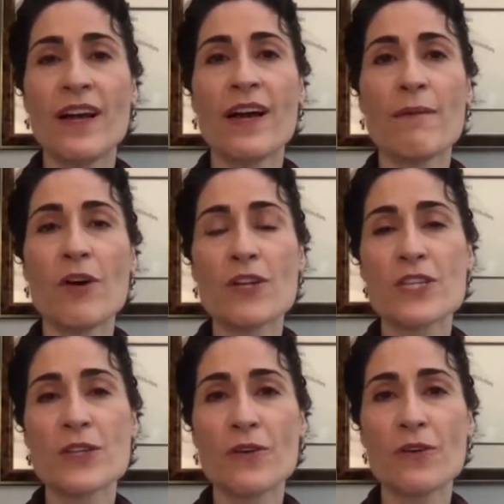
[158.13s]
I'm
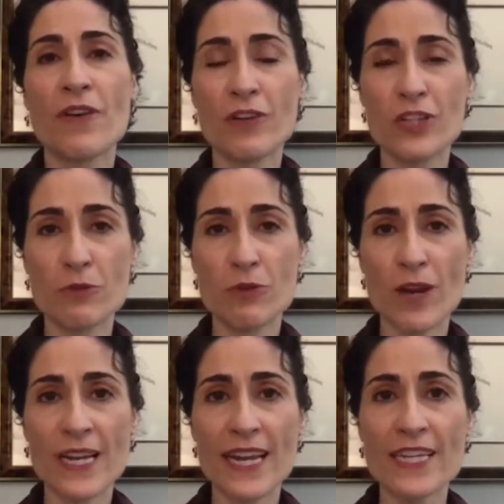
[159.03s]
also fellowship
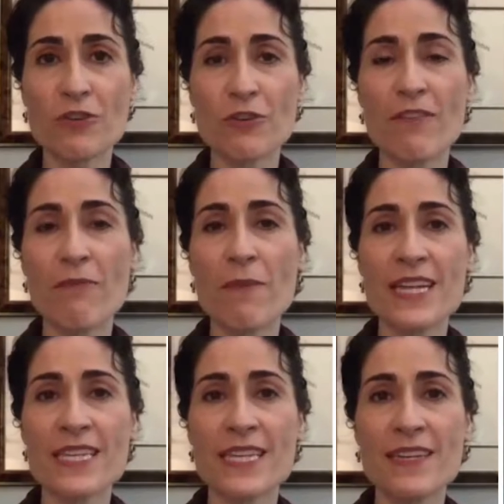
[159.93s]
trained in integrative
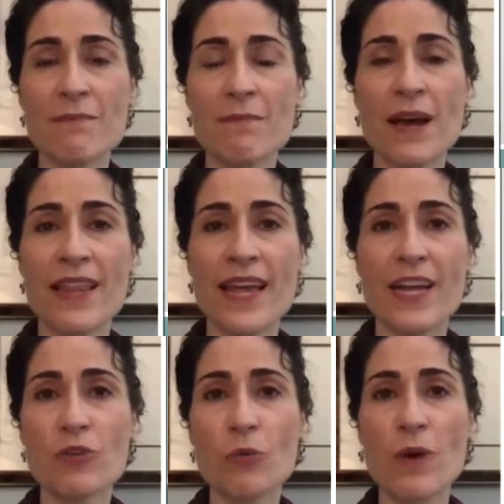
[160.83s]
medicine by the
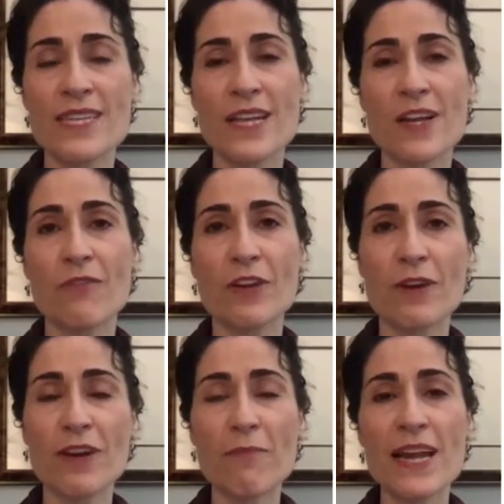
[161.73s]
Andrew Weil Center of
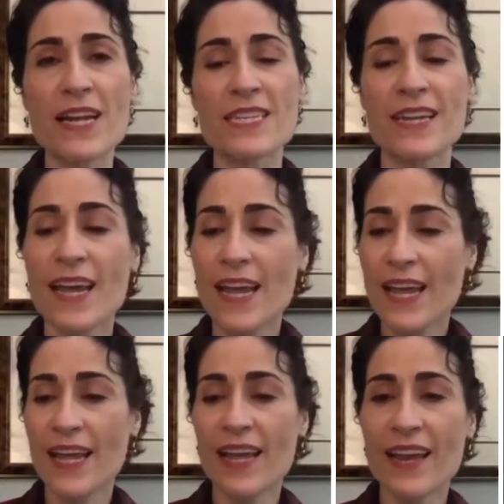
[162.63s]
Integrative Medicine,
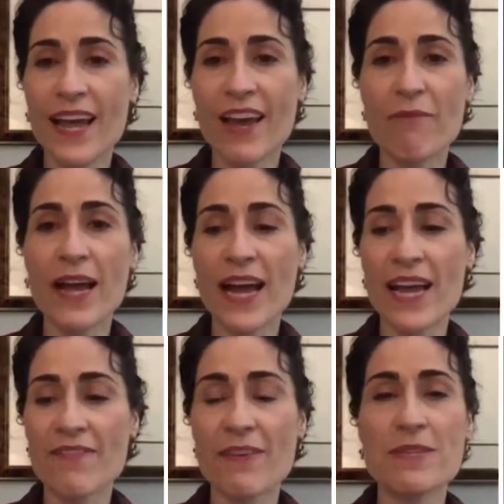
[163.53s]
and I have my
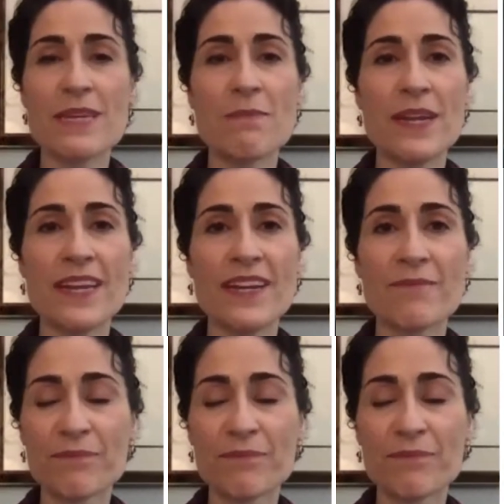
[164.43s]
IFMCP